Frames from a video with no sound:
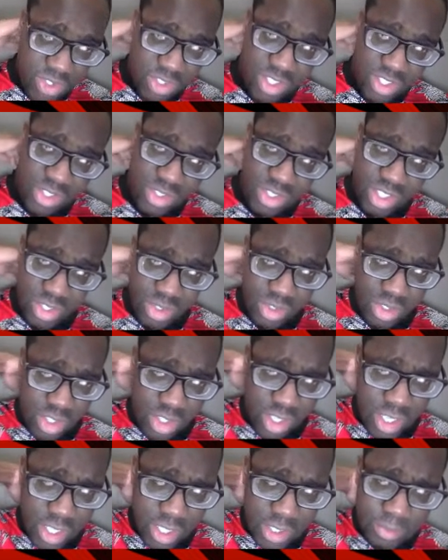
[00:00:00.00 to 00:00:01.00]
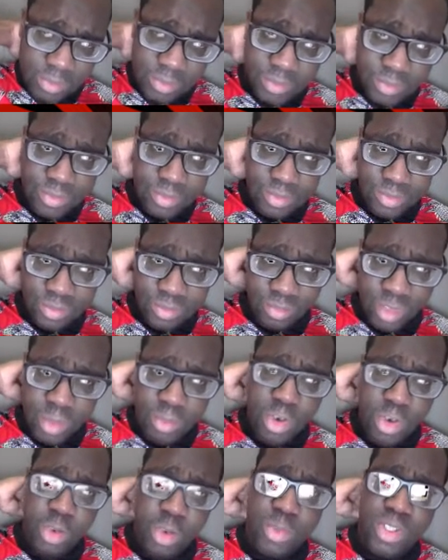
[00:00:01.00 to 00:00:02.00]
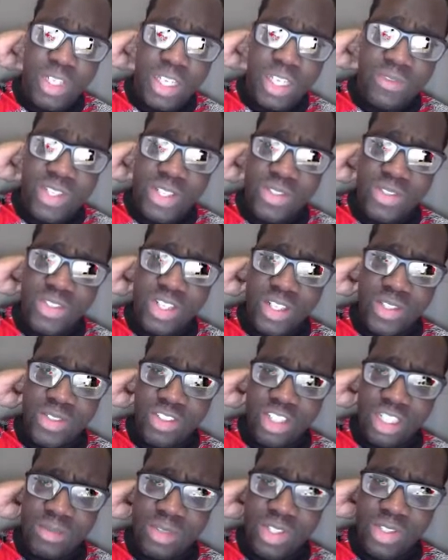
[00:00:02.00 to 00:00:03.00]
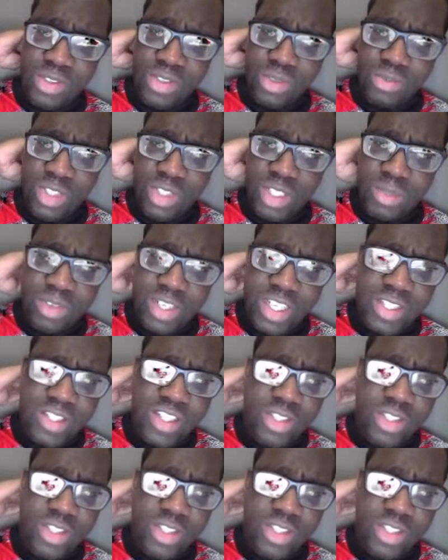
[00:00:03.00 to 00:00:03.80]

and he says. Um, Pogba on the left hand side of diamond. He's not really played there